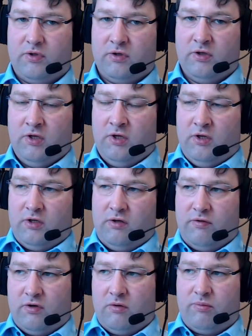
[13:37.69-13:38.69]
We are
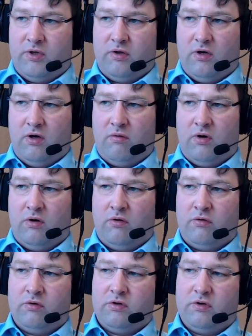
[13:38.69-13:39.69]
developing our
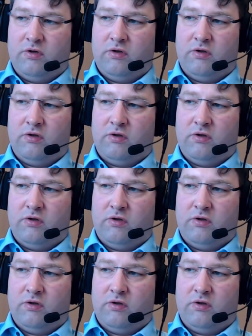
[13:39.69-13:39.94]
own